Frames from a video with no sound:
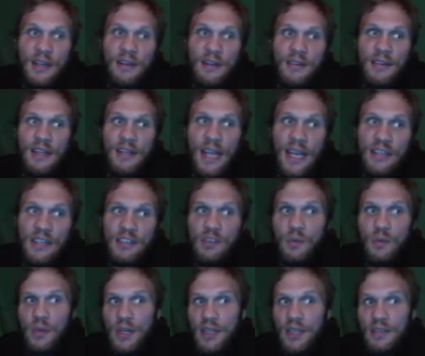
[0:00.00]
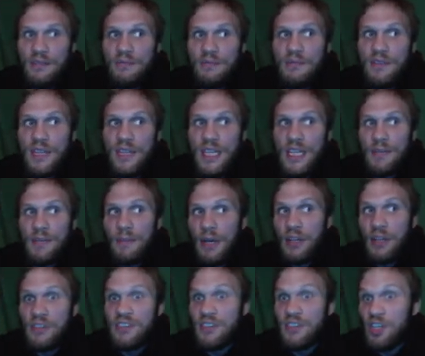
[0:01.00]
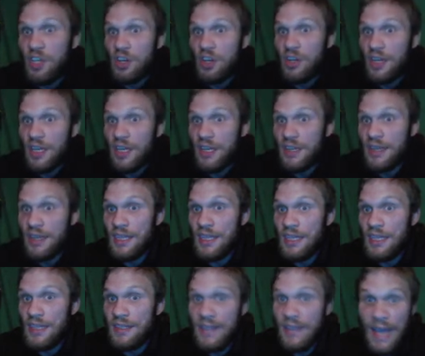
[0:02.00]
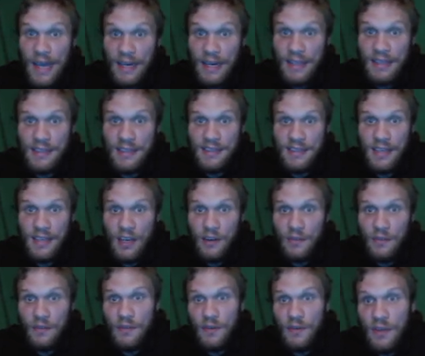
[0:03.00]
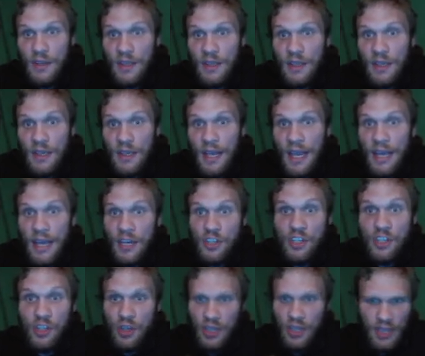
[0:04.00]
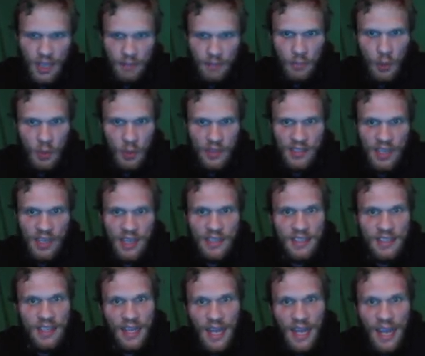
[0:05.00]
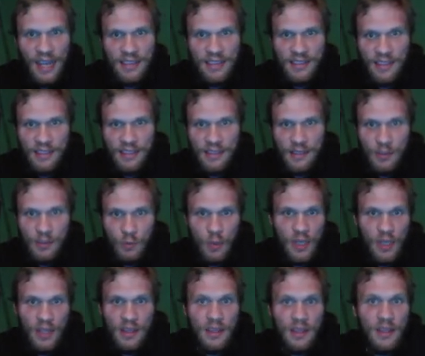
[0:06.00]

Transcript: Next, you want to think about securing the data itself and ensuring that both sides can access it with